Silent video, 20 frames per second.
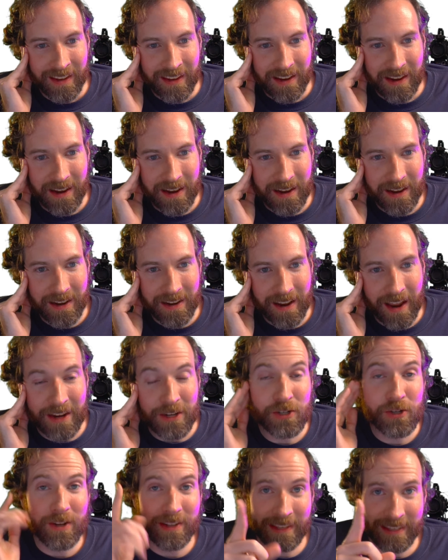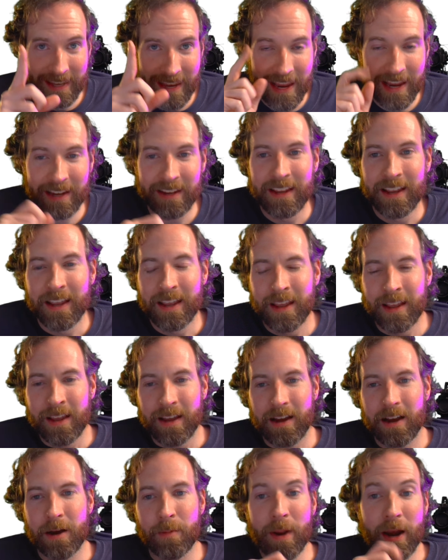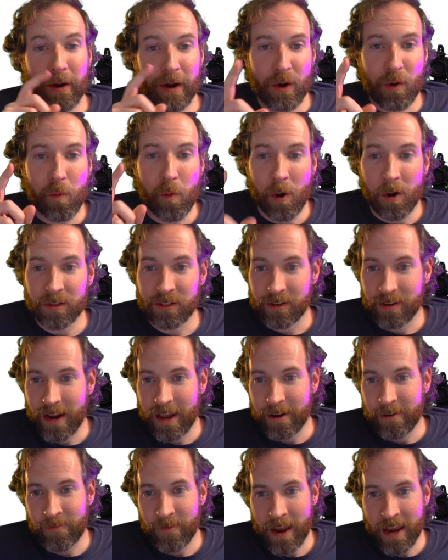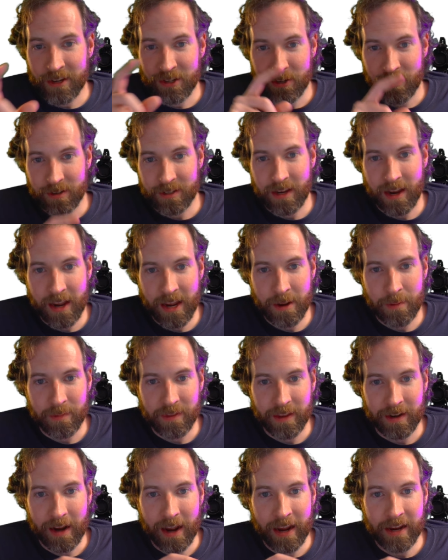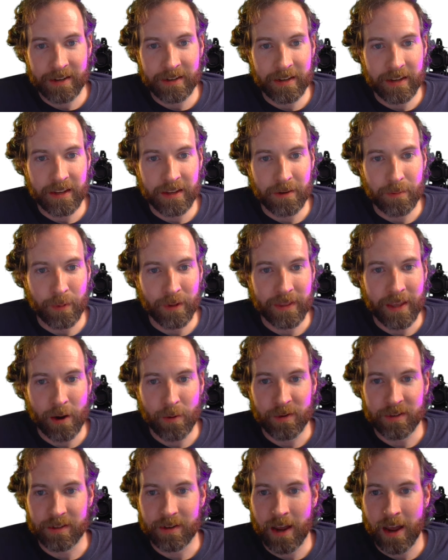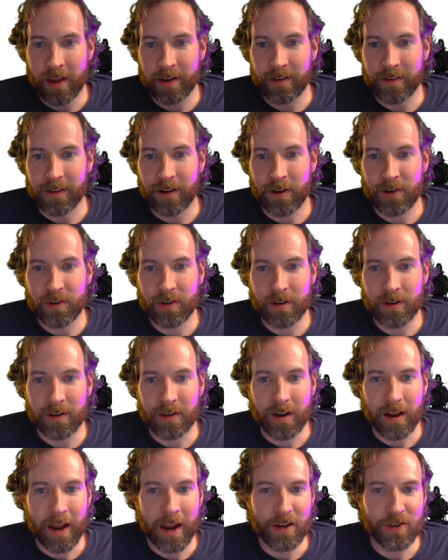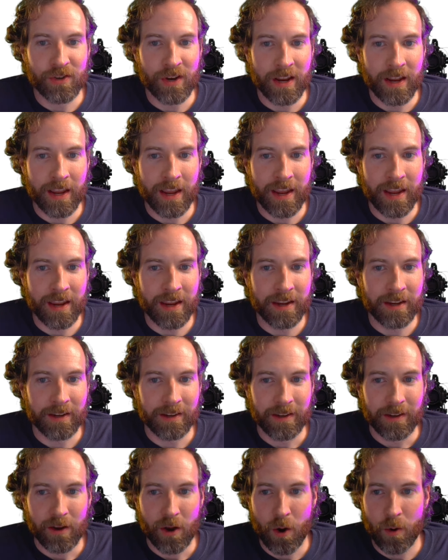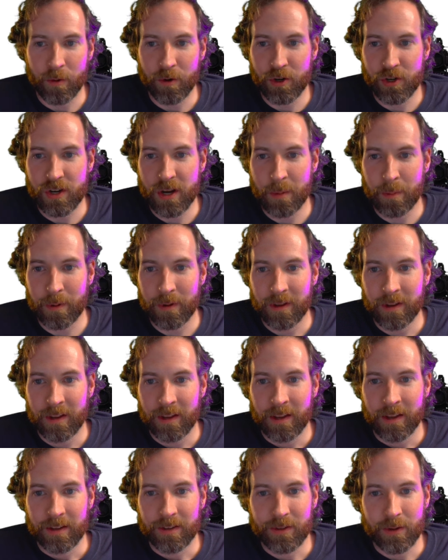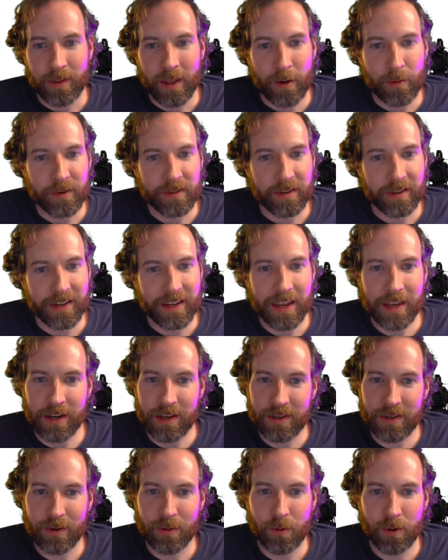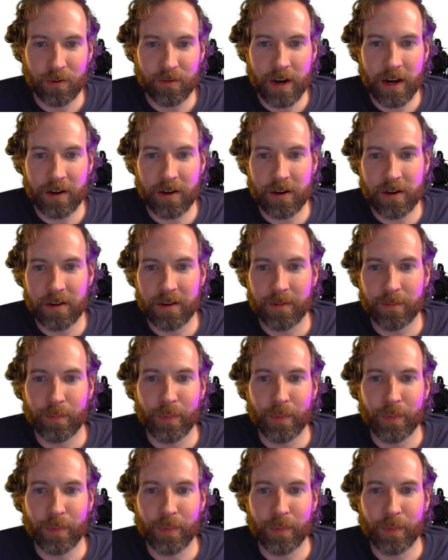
I should say, Eric Walter had a faster time than I did, but that was not under IJA ownership. So that was a Guinness World Record.